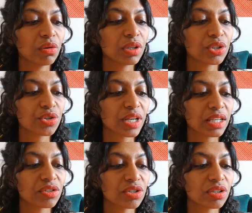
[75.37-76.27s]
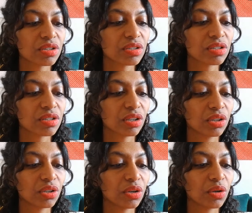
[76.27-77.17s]
attractions,
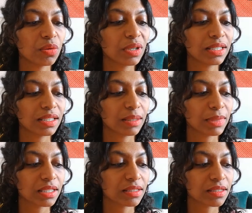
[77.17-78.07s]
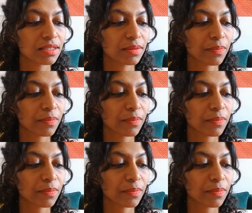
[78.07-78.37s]
no gimmicks.